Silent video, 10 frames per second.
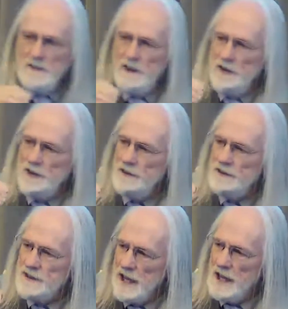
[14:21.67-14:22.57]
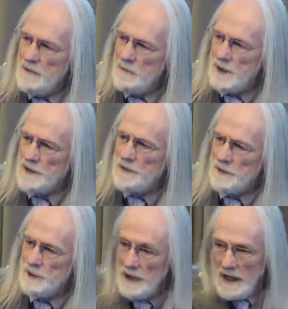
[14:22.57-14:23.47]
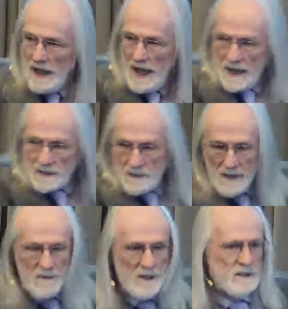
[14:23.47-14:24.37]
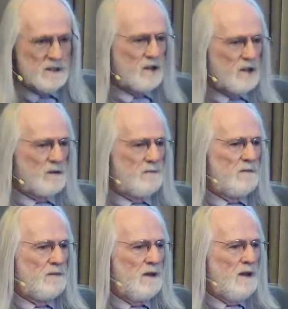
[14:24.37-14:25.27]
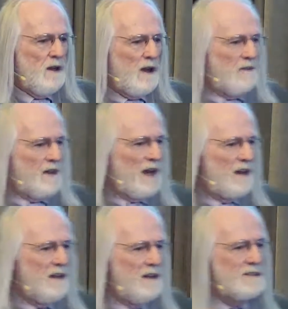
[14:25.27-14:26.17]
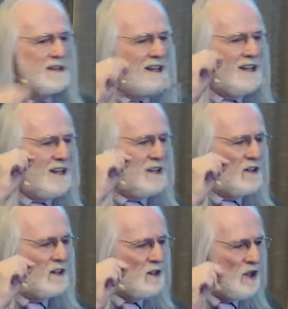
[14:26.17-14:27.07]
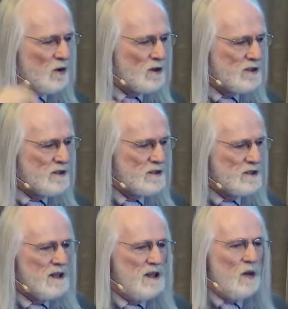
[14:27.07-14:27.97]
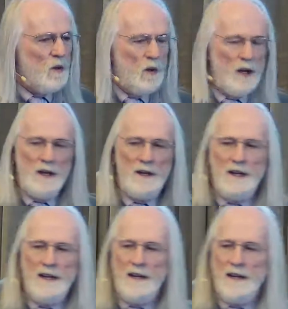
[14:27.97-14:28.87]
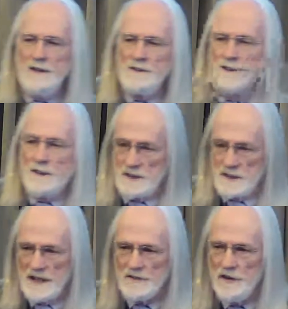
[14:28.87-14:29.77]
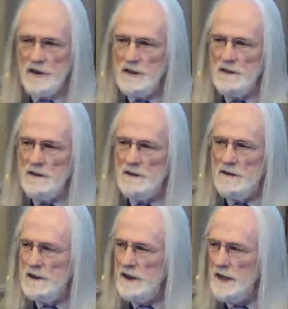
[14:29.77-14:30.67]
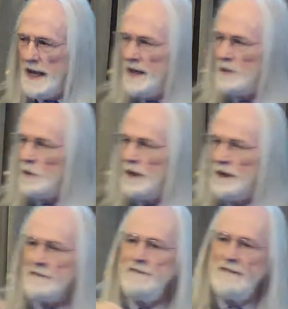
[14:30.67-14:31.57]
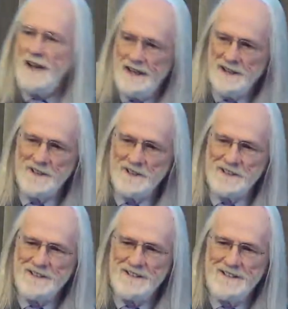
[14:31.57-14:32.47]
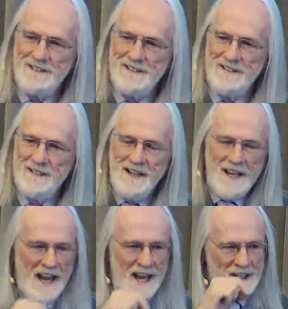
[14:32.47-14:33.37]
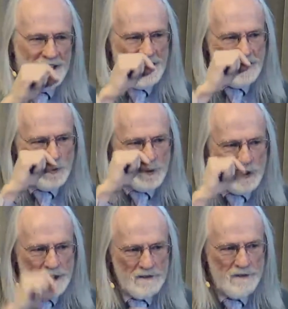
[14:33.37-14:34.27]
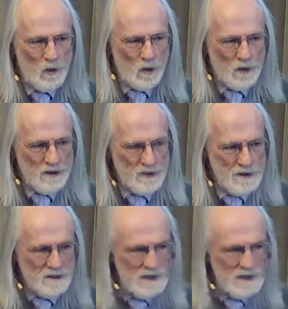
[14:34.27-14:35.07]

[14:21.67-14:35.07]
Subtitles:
on the same principle as babies learn. And that is, it notices when it is successful and when it fails. And it reinforces